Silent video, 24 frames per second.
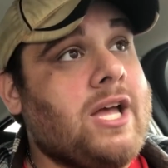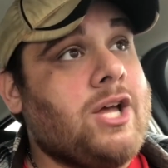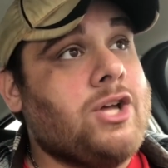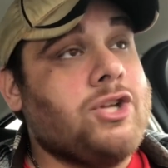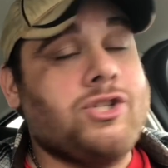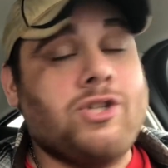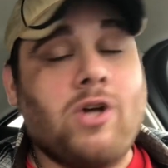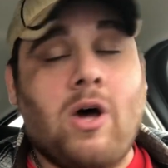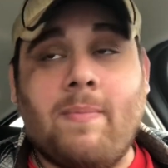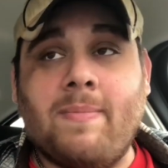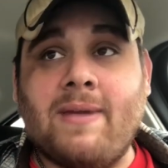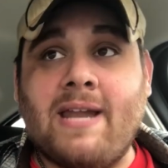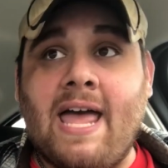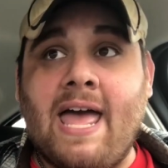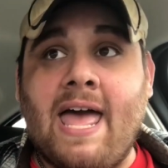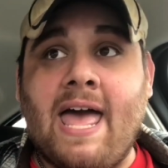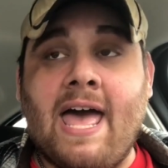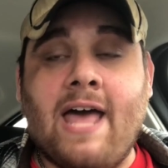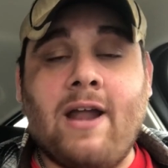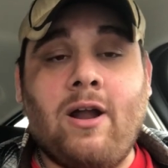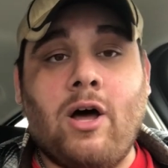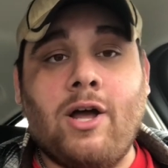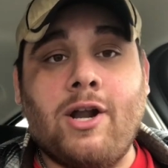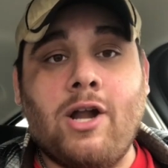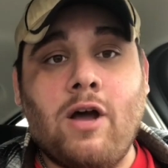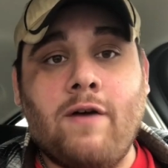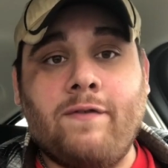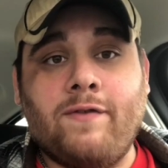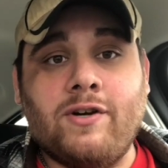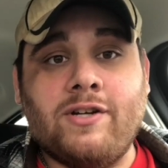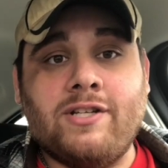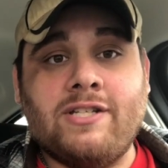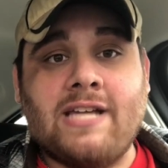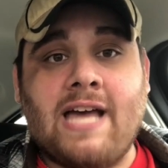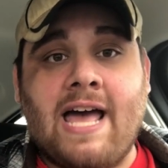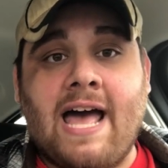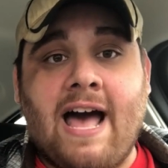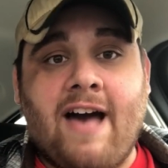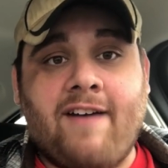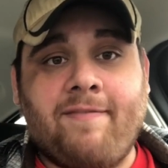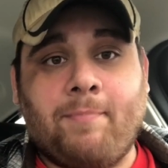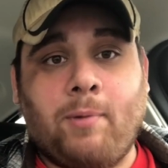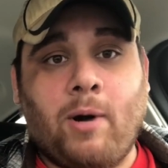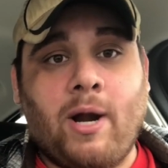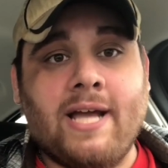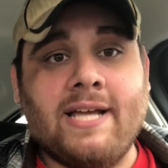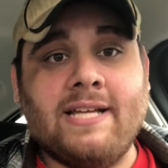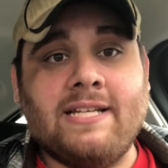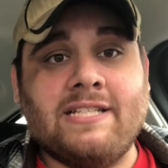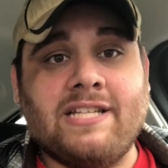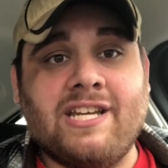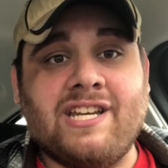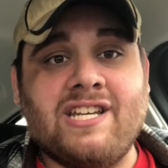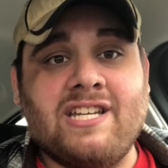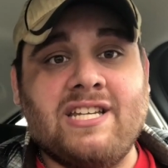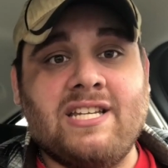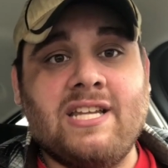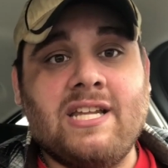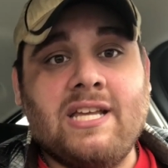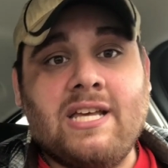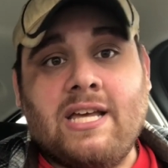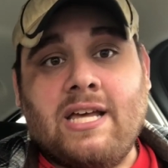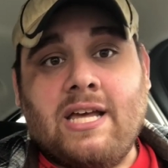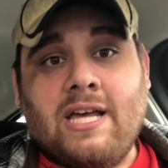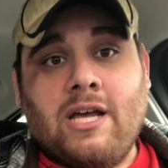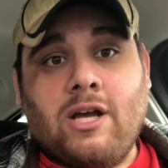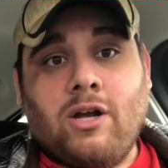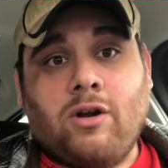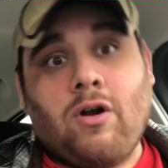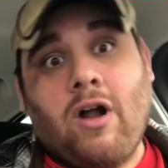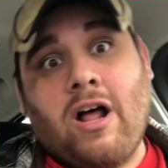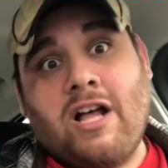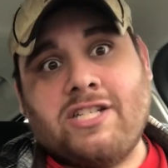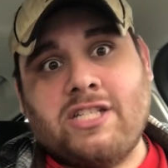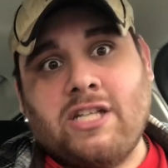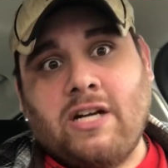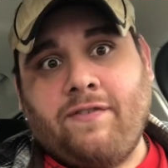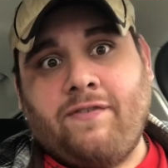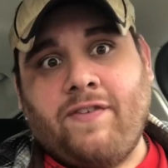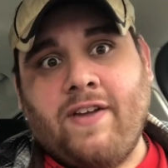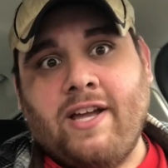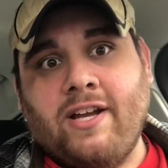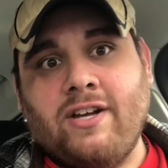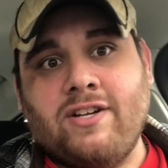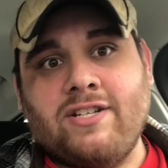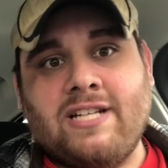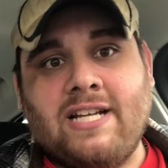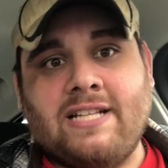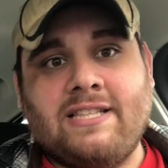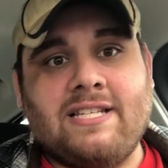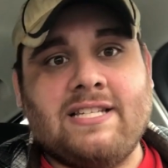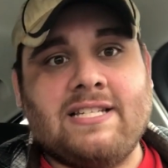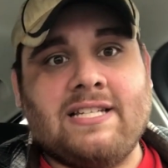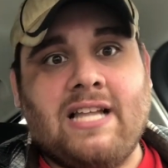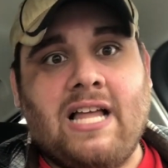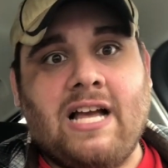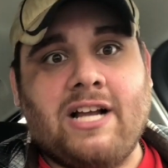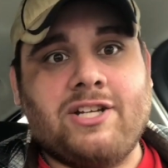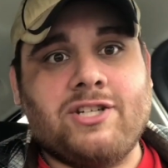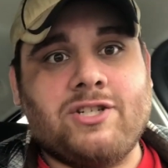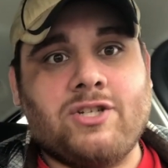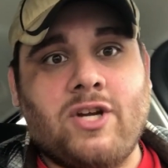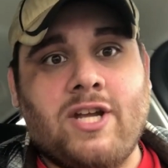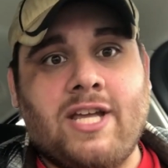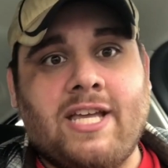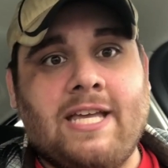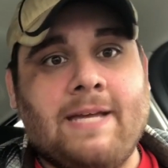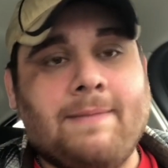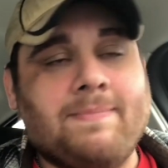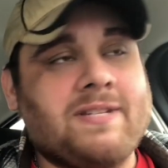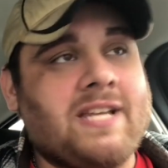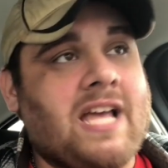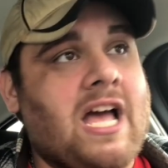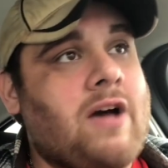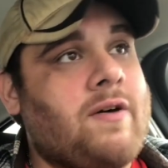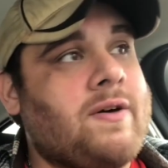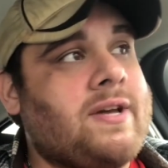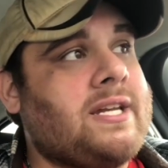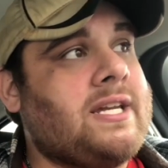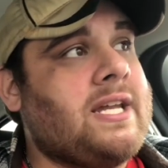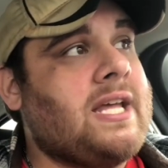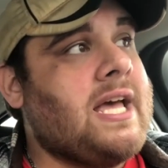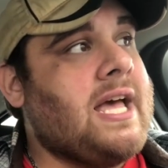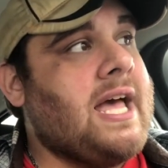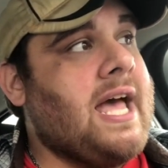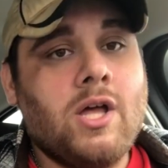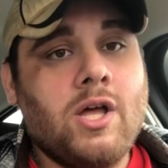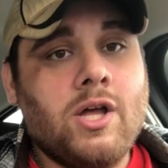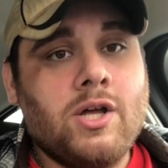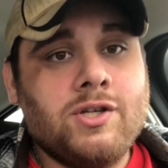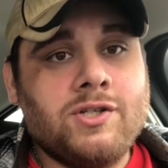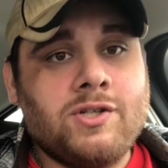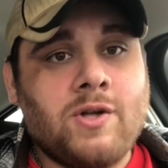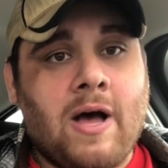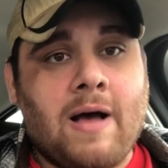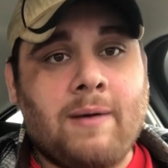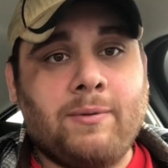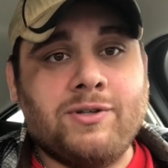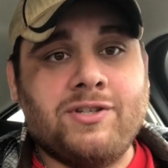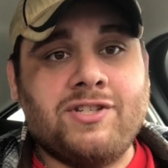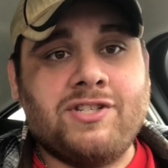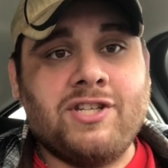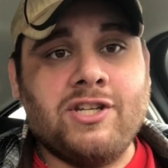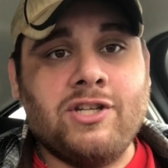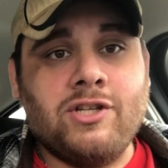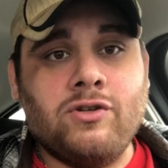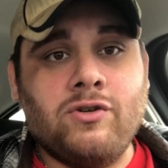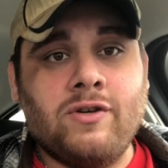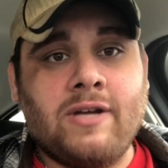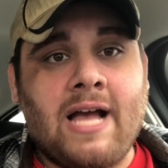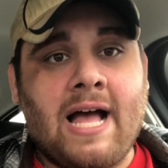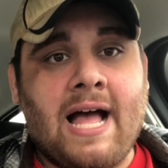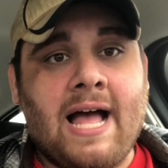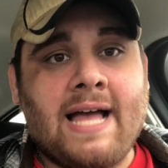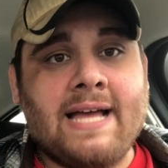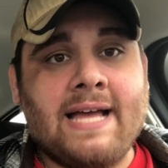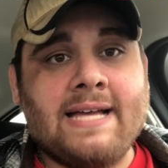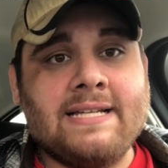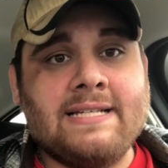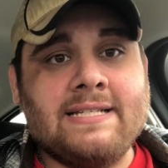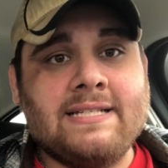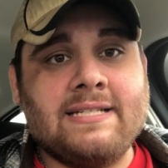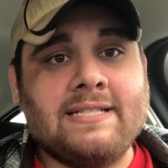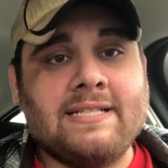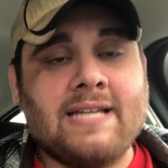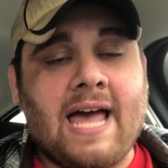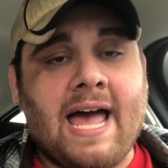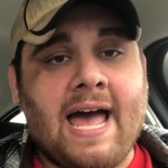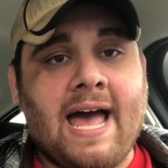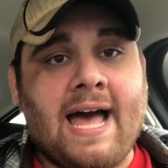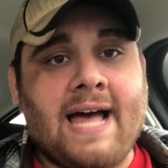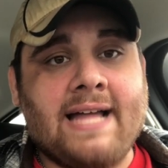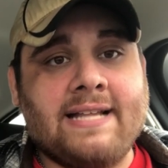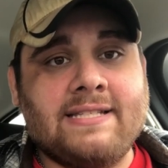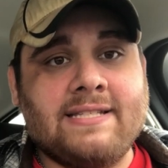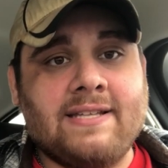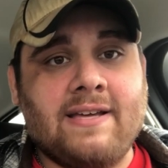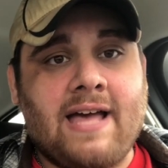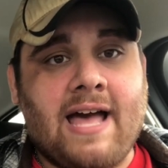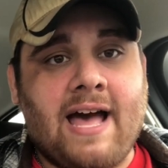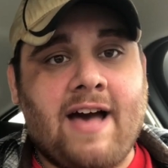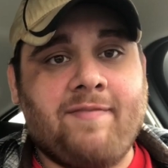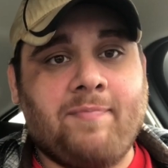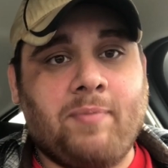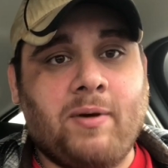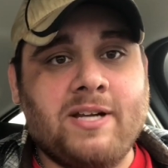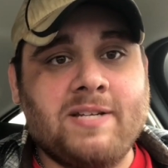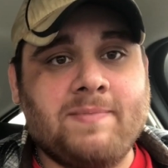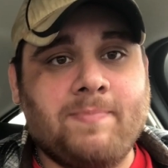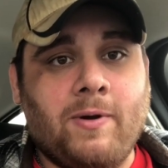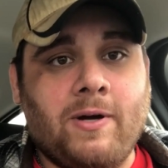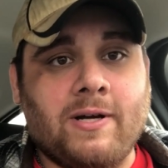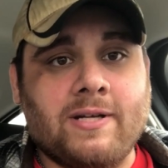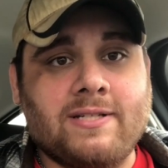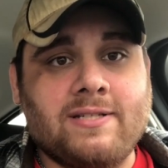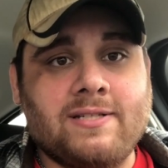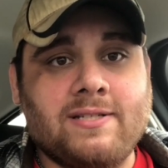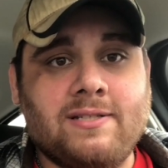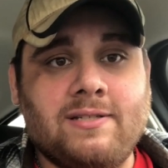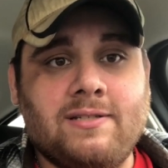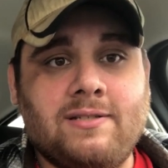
So I'm going to head on over to Half Price and cross our fingers that this luck streak keeps going. So I will see you guys at Half Price Books.